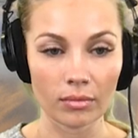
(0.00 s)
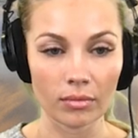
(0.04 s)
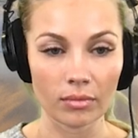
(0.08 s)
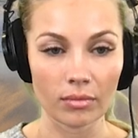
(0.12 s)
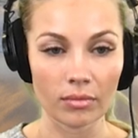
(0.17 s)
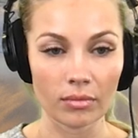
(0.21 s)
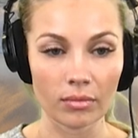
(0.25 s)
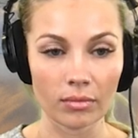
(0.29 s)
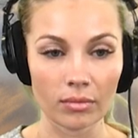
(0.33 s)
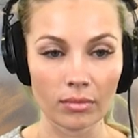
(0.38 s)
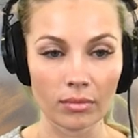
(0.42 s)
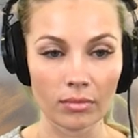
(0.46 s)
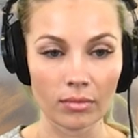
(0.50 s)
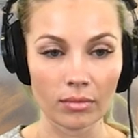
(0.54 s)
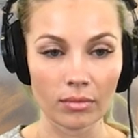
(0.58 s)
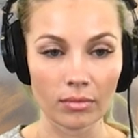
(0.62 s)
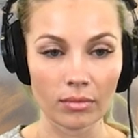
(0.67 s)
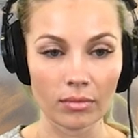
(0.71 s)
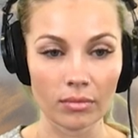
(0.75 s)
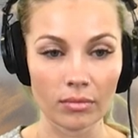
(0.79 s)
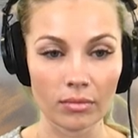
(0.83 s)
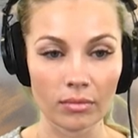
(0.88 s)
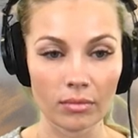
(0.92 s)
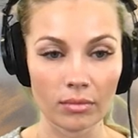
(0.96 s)

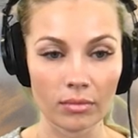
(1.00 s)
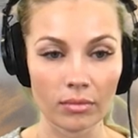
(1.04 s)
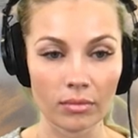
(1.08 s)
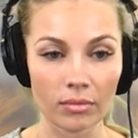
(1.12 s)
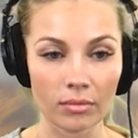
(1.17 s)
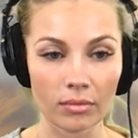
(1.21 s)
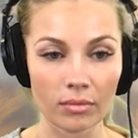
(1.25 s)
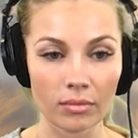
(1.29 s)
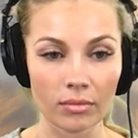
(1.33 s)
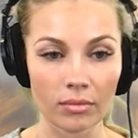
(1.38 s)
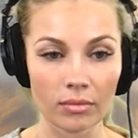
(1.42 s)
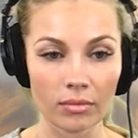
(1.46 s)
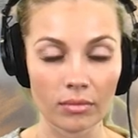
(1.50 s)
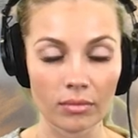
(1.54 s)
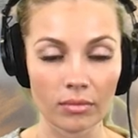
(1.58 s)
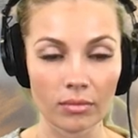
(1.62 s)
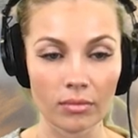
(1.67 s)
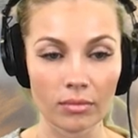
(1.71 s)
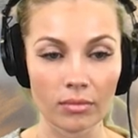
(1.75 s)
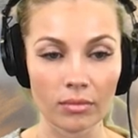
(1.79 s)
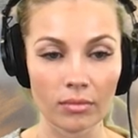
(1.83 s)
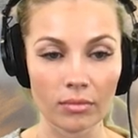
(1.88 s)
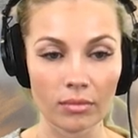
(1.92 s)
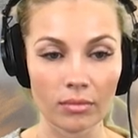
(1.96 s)

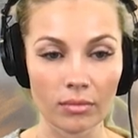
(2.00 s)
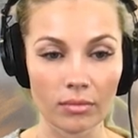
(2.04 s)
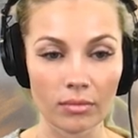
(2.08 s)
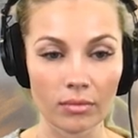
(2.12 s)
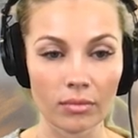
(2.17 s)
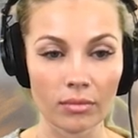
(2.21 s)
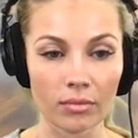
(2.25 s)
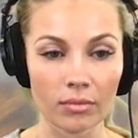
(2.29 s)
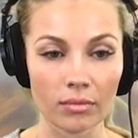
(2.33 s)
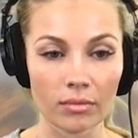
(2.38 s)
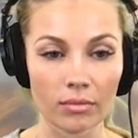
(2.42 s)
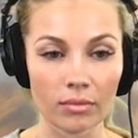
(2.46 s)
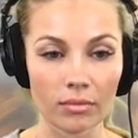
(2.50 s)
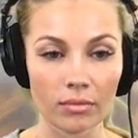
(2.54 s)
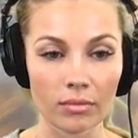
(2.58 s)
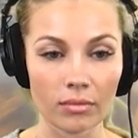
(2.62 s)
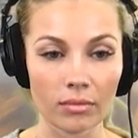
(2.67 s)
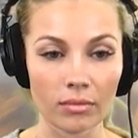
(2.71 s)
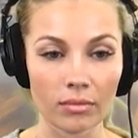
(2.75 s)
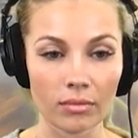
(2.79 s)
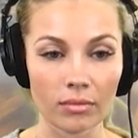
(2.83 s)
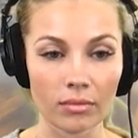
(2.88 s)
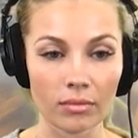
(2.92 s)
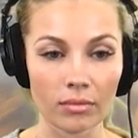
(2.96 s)

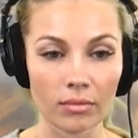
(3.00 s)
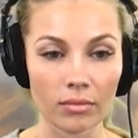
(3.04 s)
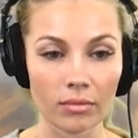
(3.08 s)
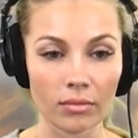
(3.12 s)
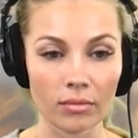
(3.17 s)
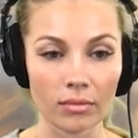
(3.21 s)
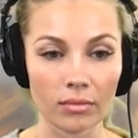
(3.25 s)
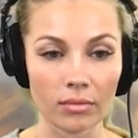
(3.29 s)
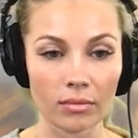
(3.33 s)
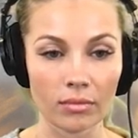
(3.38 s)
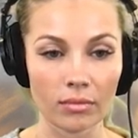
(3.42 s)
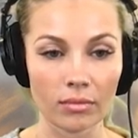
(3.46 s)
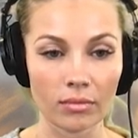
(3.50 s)
No words are spoken by the person on screen.